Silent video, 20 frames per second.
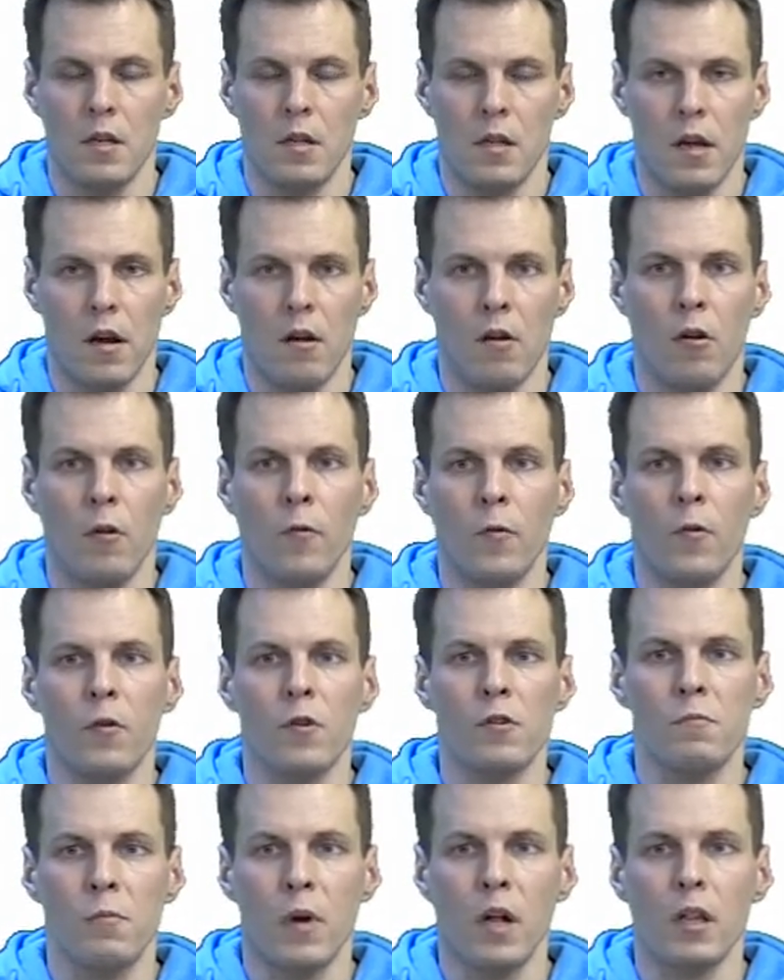There are, of
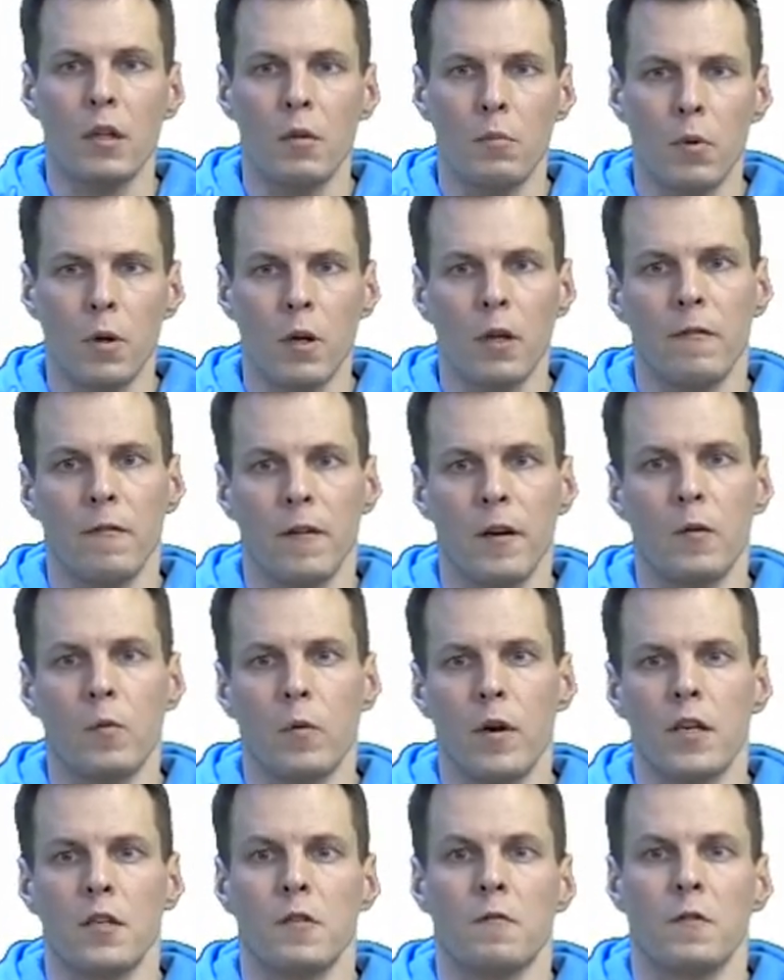course, multiple different
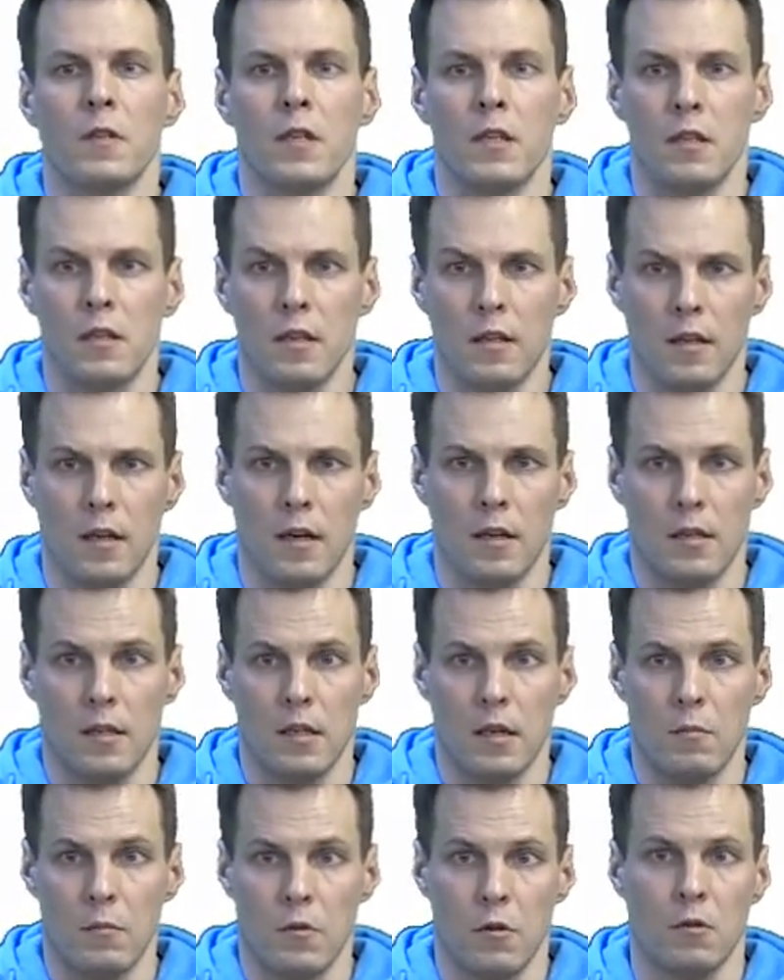ways of testing the
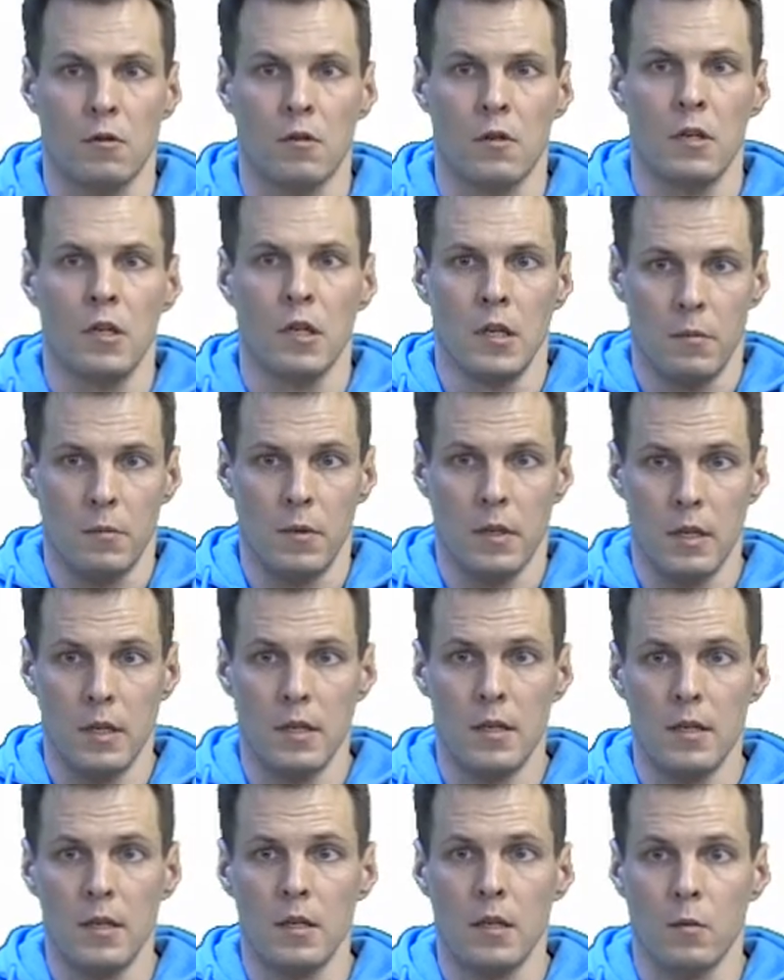assumptions, but
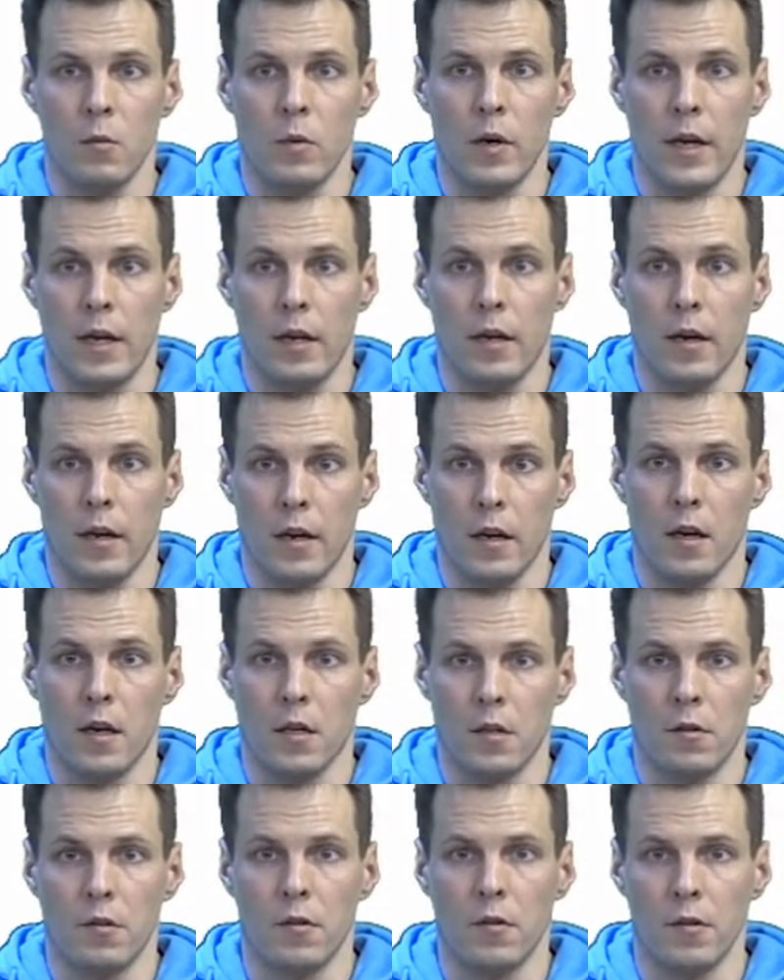this is the way I
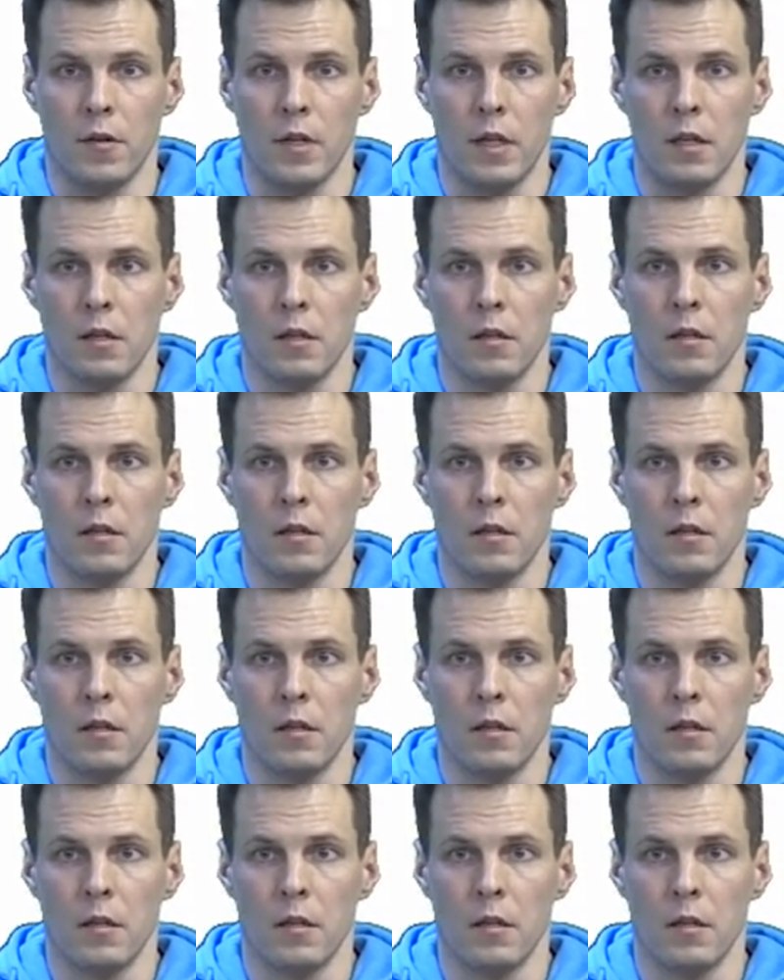like to do it.